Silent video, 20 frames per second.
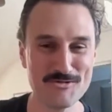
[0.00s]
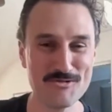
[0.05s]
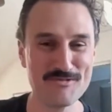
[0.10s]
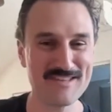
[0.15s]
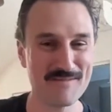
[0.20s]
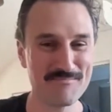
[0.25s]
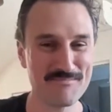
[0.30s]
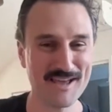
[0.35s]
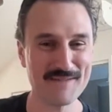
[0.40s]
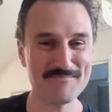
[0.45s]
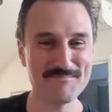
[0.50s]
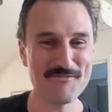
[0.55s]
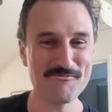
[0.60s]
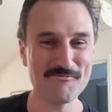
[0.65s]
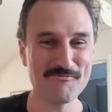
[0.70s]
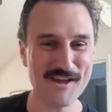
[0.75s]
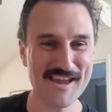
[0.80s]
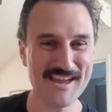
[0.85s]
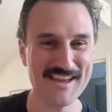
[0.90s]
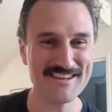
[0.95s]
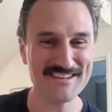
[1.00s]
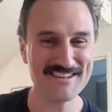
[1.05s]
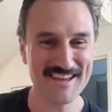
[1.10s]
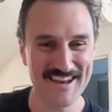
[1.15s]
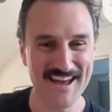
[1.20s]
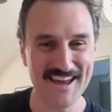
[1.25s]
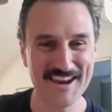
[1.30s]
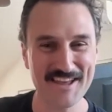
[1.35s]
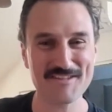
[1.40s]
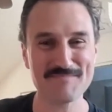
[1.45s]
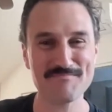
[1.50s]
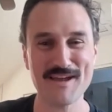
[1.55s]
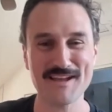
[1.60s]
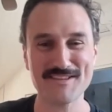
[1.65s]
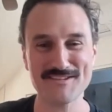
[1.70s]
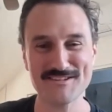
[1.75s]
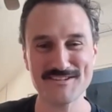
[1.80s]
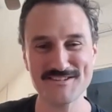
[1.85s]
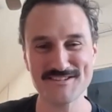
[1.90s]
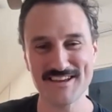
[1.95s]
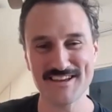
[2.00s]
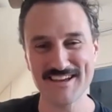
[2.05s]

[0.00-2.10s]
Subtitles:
do something a bit weird and unexpected,